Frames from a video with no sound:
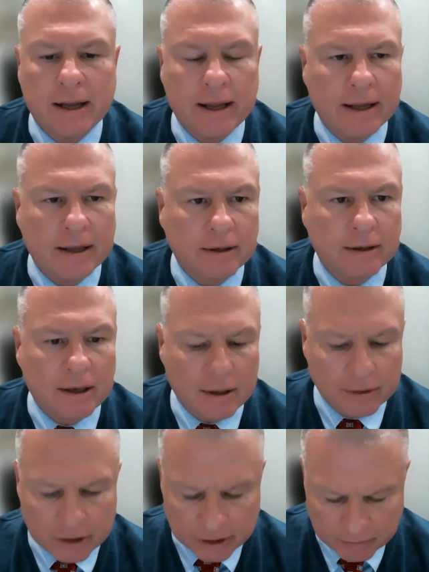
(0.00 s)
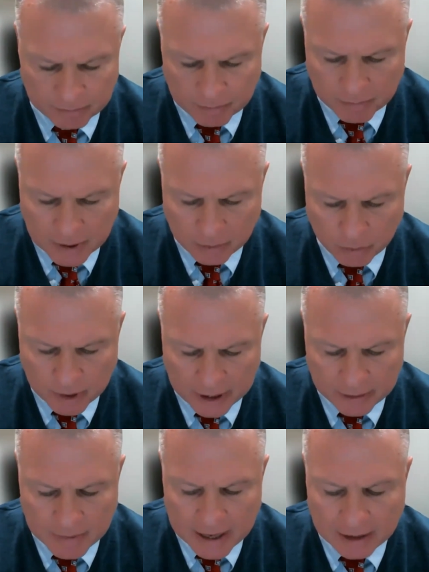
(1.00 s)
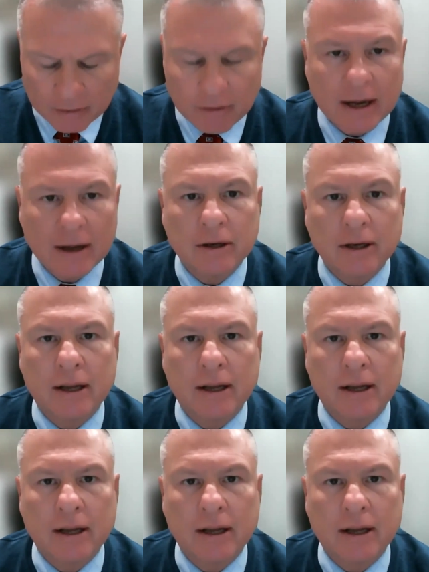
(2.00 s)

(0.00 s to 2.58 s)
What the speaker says: And just by way of background,